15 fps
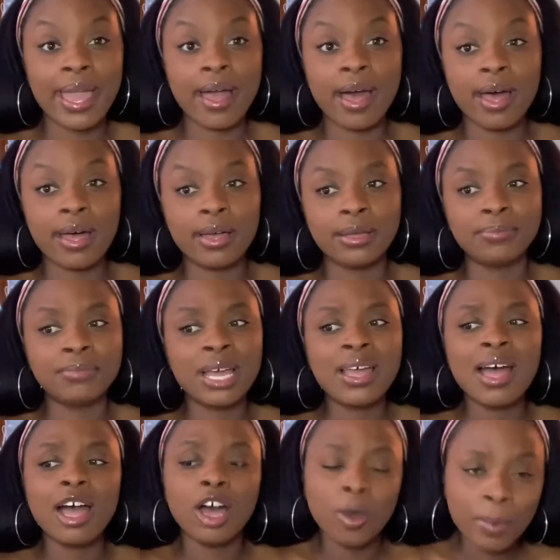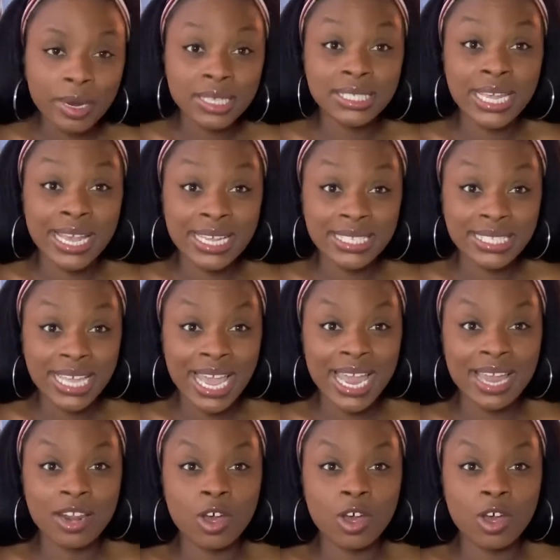Um, I hope you're staying sane.